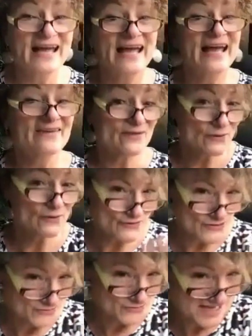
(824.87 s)
have you heard
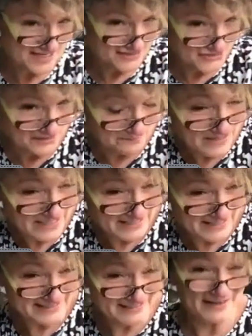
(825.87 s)
of Shazad
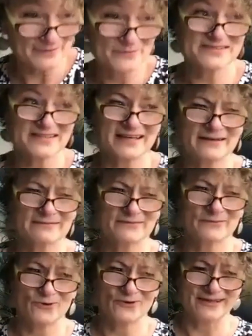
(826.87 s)
Shamin? I was like,
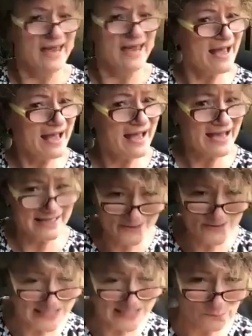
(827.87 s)
well, yeah, I
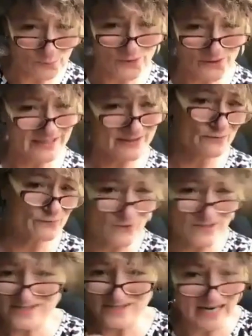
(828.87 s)
use his book. I do
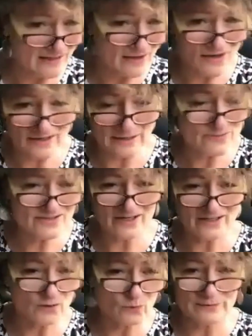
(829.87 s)
voice dialogue. I was
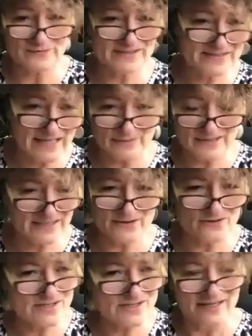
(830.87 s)
talking to women
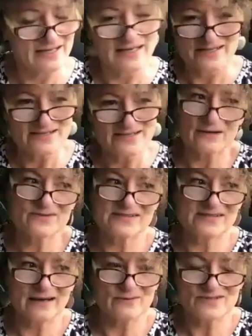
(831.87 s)
saboteurs. So
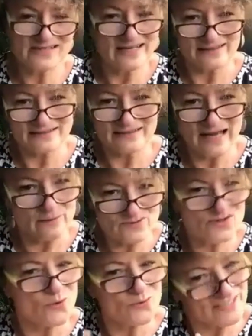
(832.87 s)
I
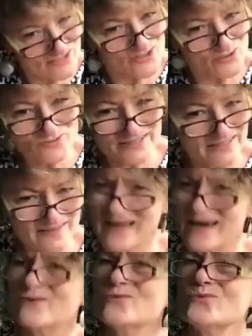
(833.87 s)
was already tuned into
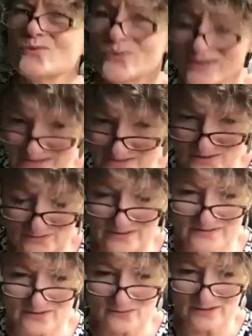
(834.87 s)
that, really tuned
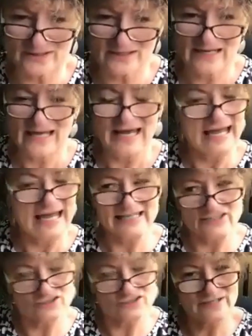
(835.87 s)
into it.
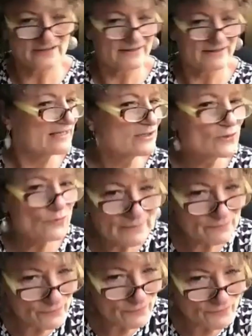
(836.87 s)
And it turned out he had a
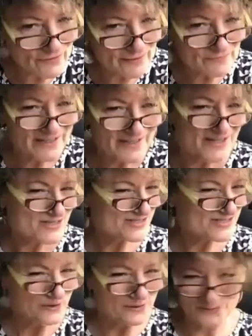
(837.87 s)
grant program.
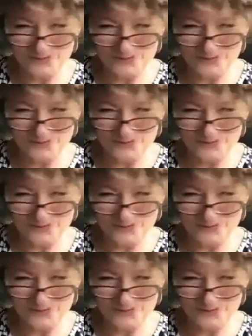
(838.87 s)
So it